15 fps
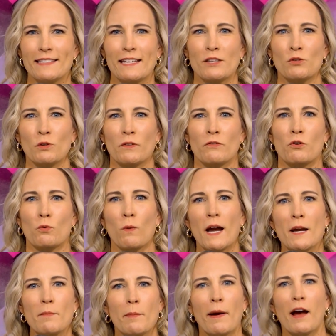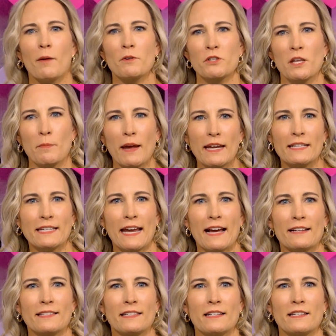They sort of gripe about how much they pay in
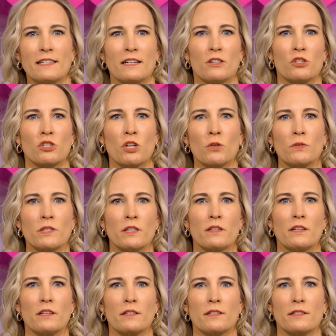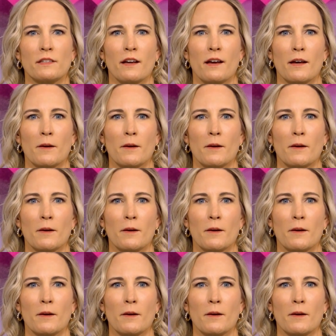taxes, and it shows in this,